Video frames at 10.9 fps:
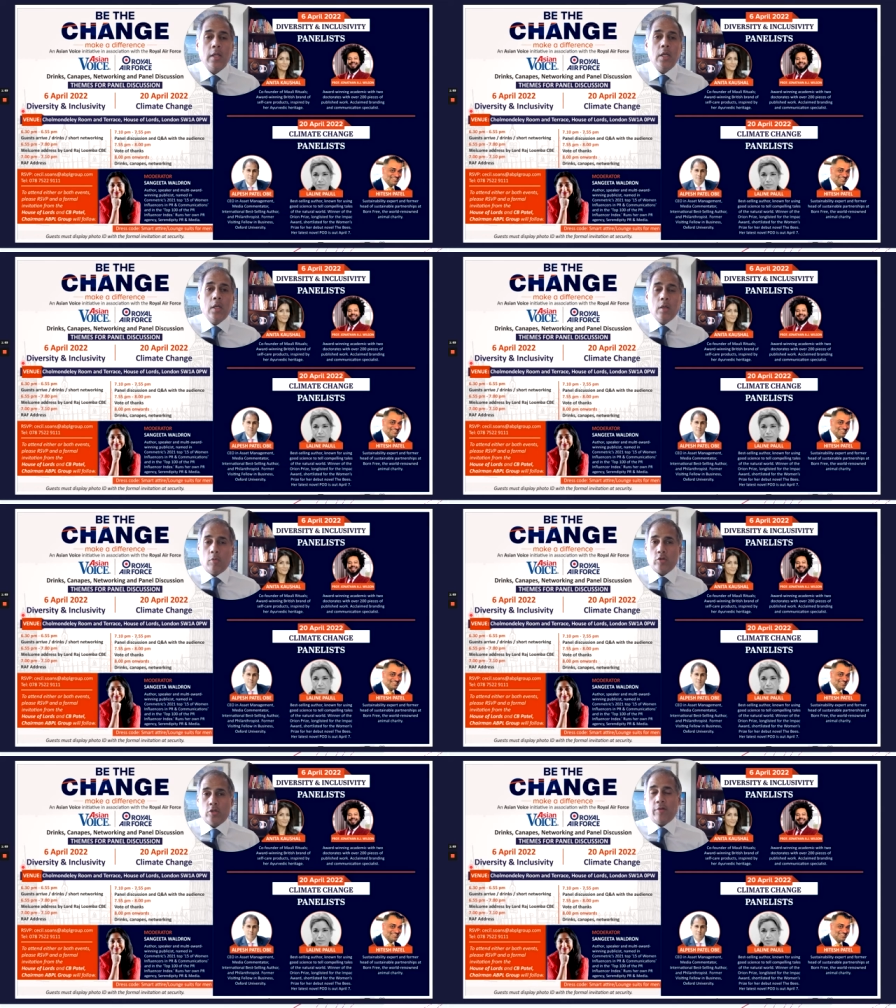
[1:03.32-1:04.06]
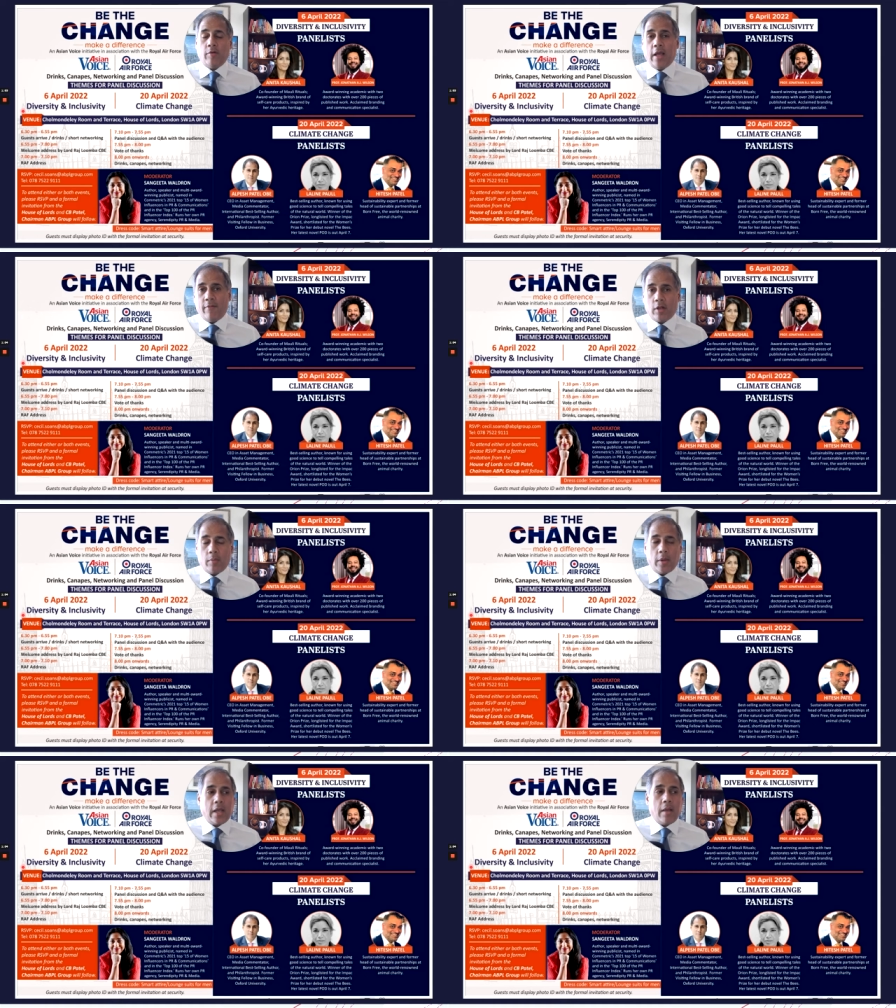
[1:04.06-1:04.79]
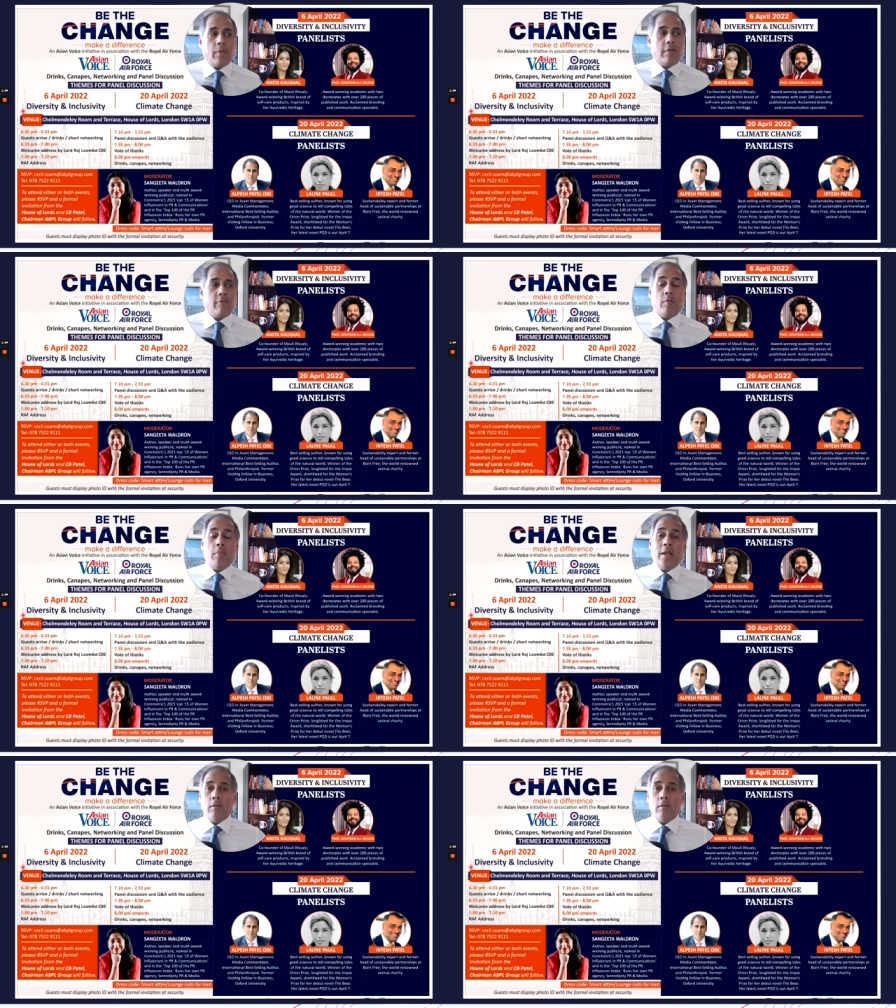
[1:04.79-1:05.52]
More generally, have a look at my campaign for a
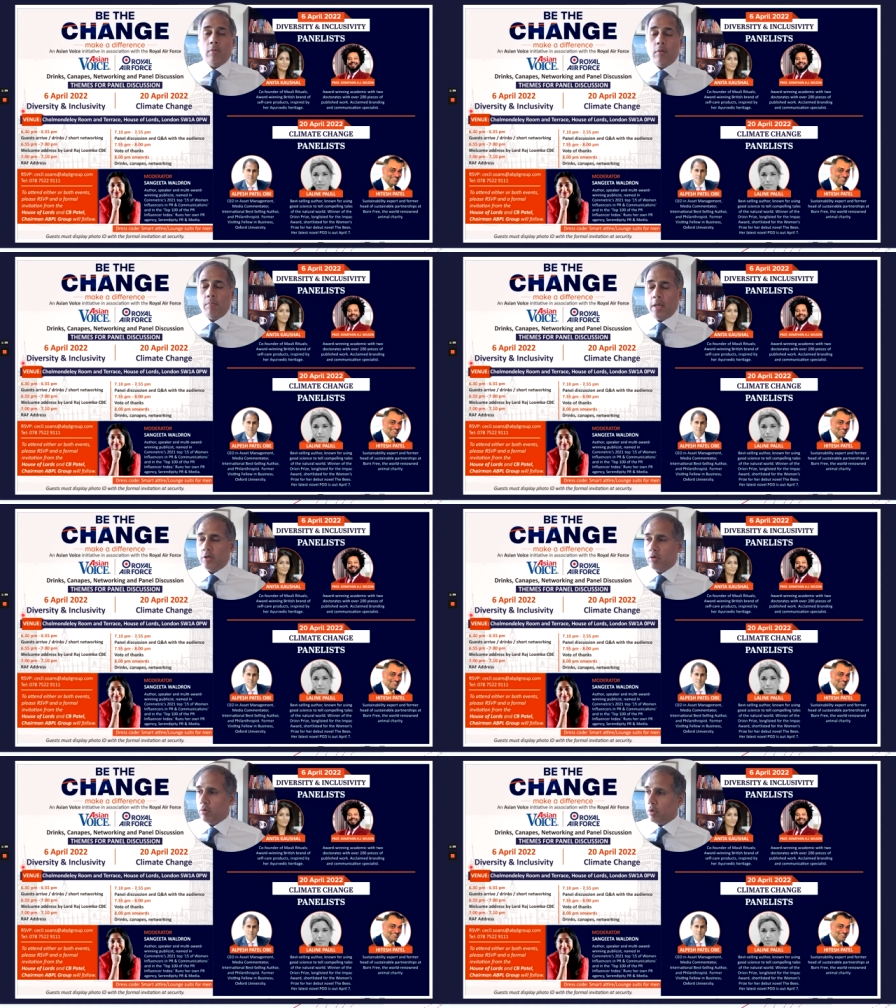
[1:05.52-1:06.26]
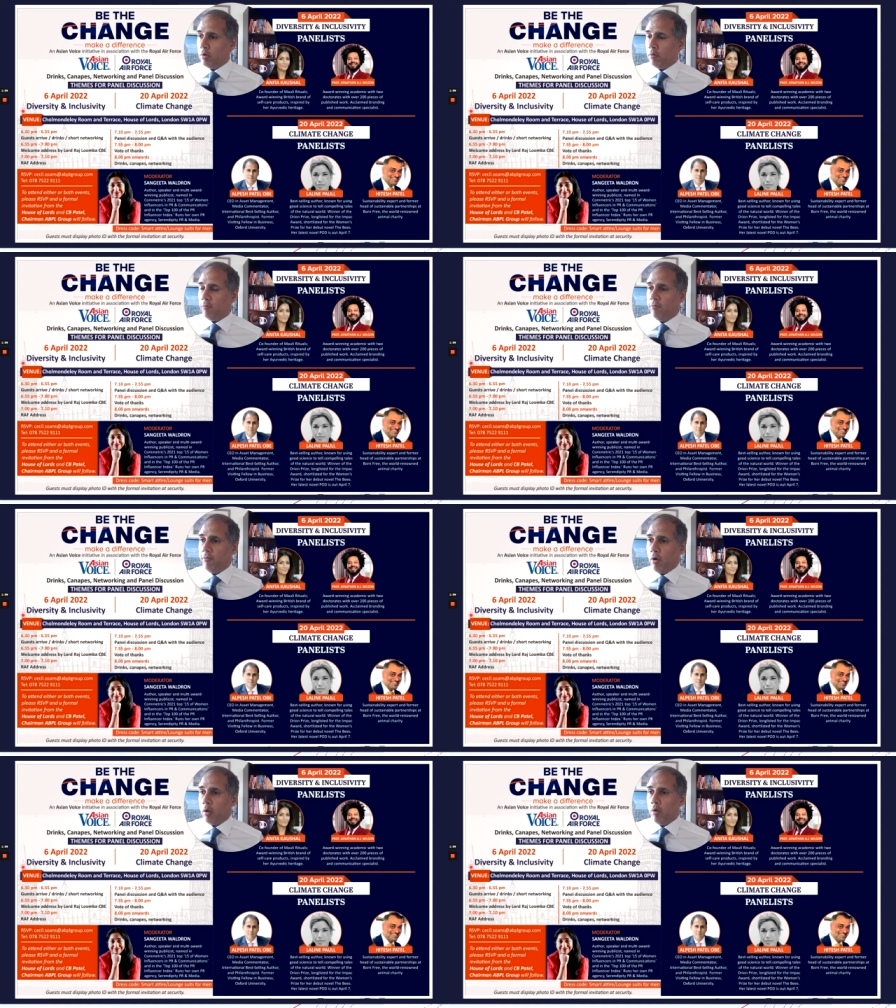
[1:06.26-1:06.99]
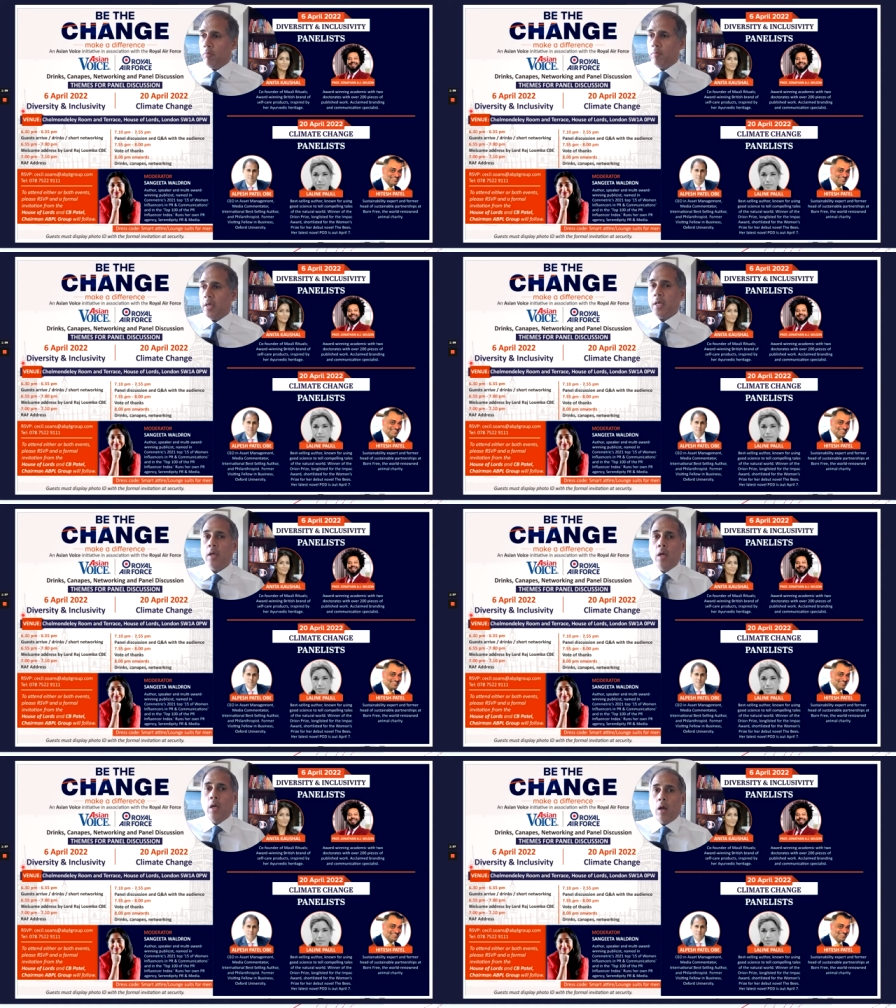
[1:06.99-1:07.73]
million. Make sure you follow me
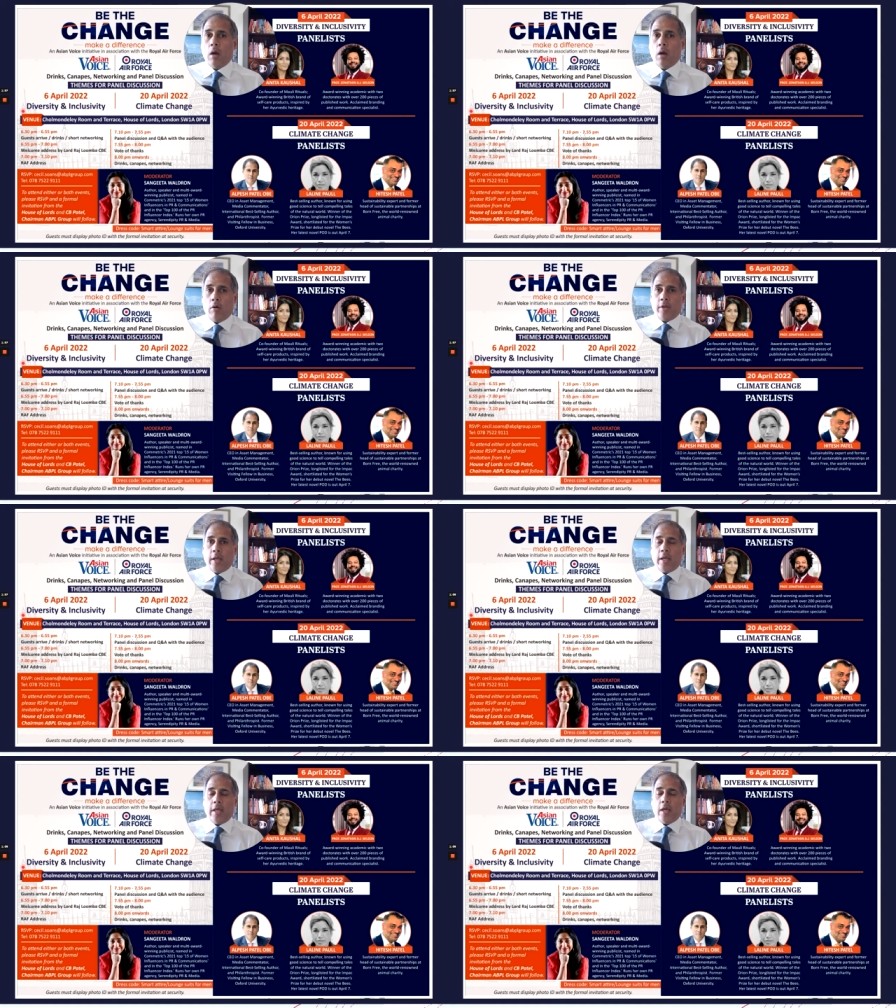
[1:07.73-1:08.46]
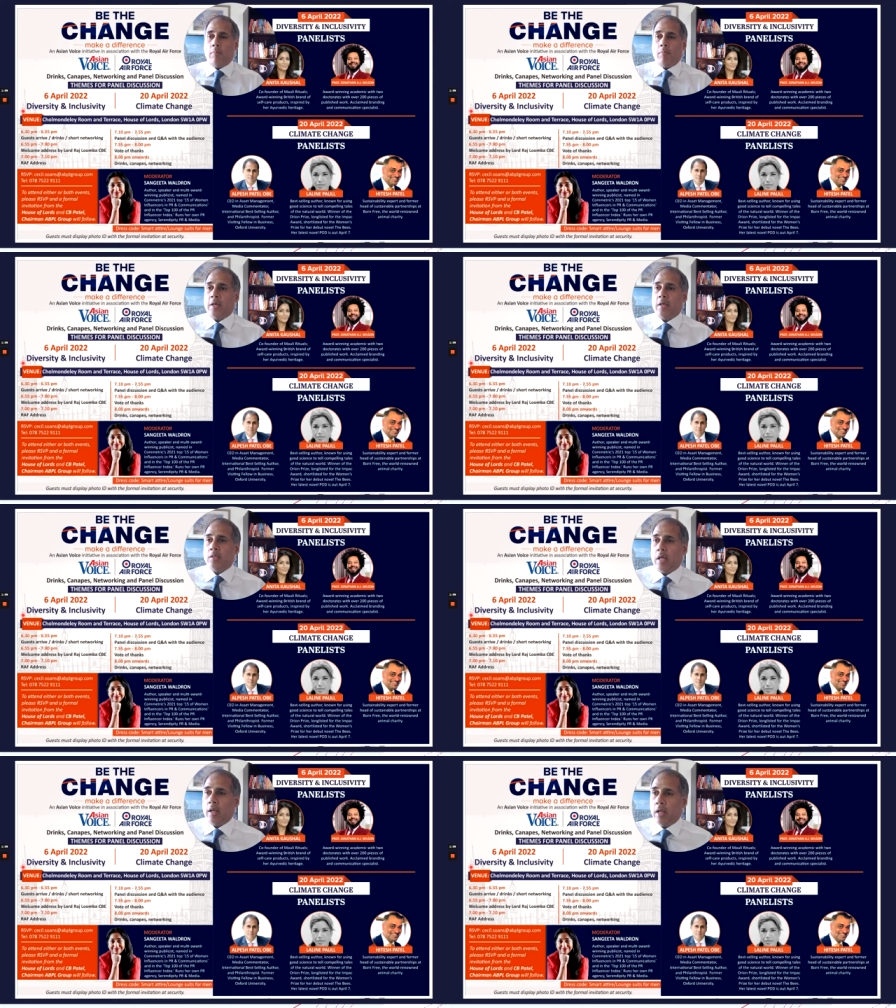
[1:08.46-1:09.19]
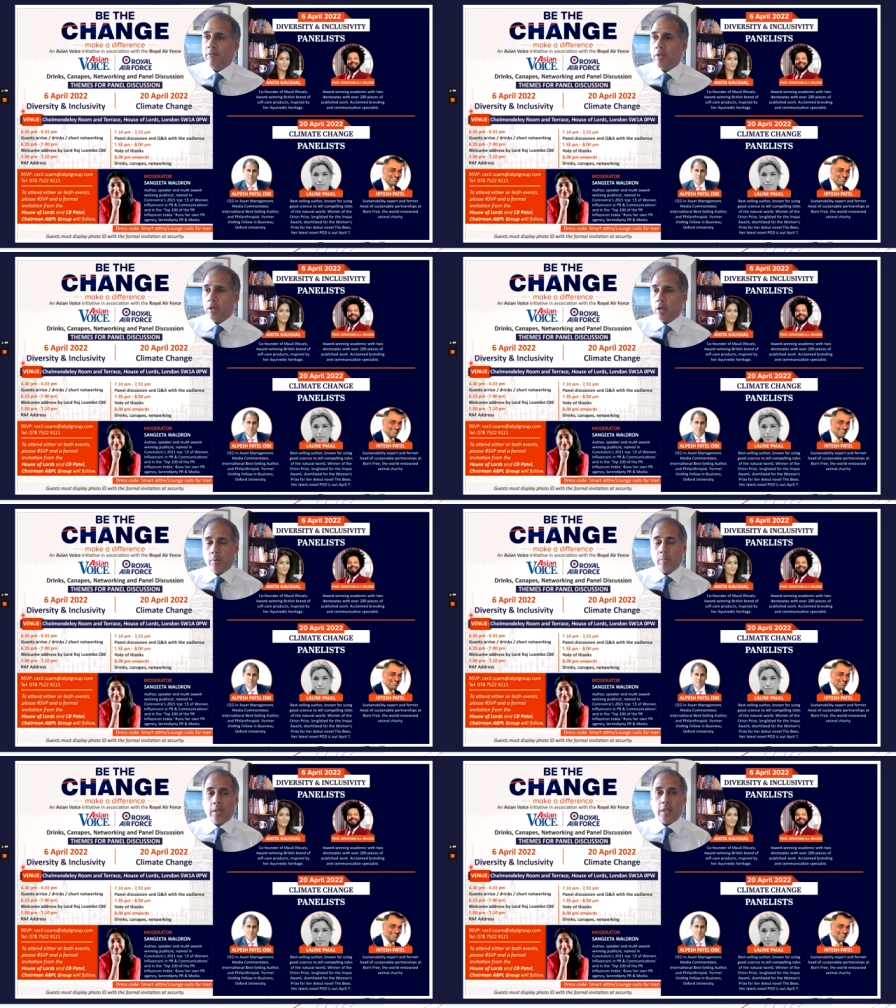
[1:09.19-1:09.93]
on here because I love the
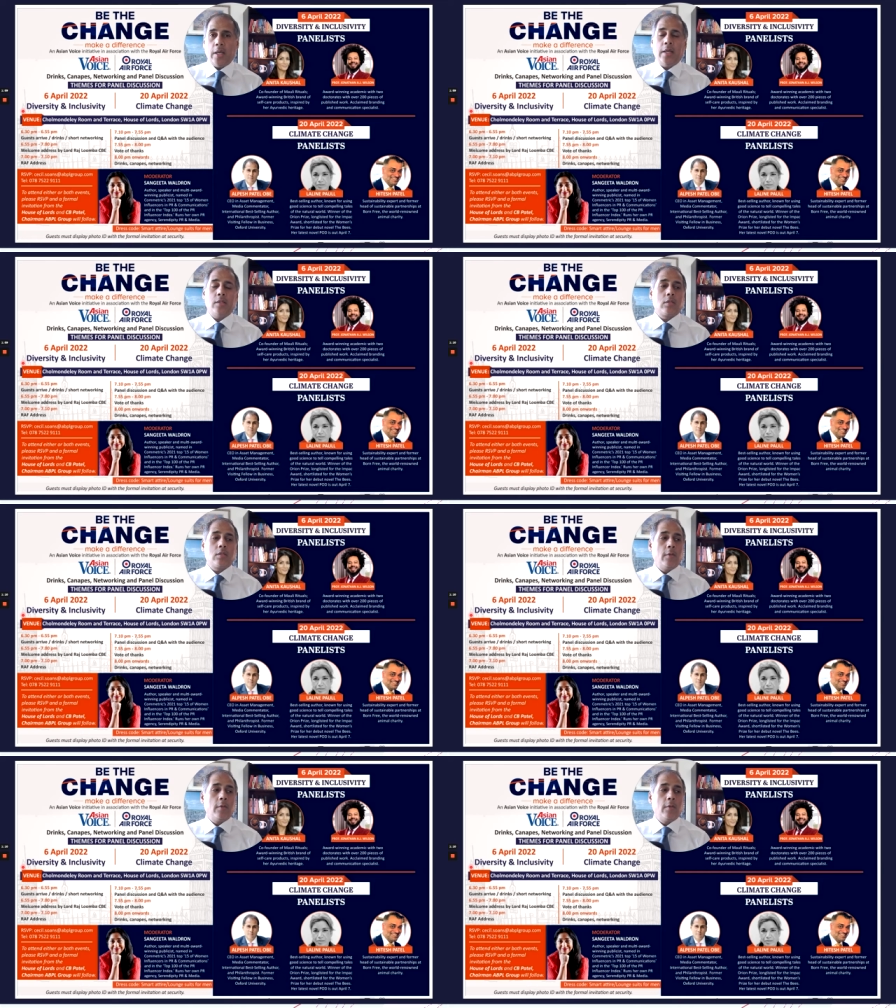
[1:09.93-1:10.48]
dopamine hits.